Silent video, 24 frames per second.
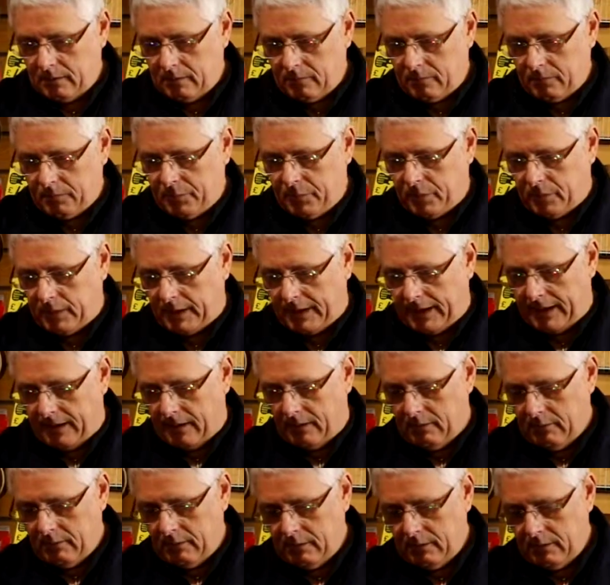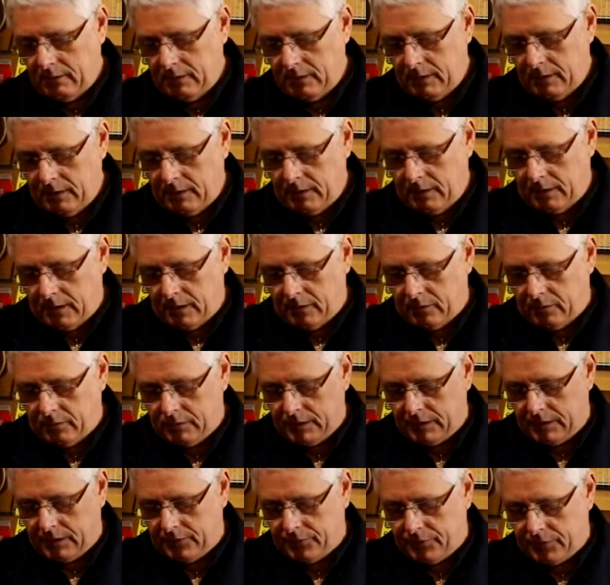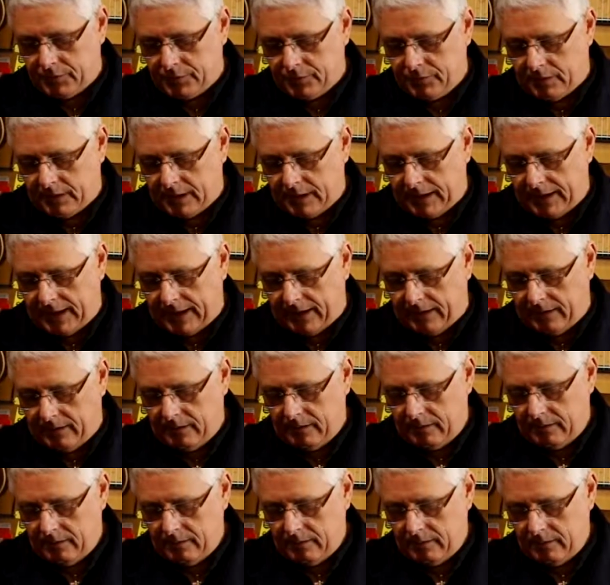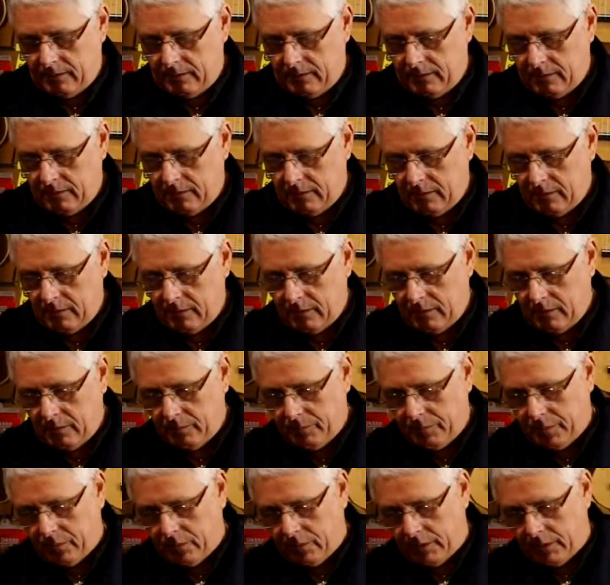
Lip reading: Pull down. And underneath the string again. Pull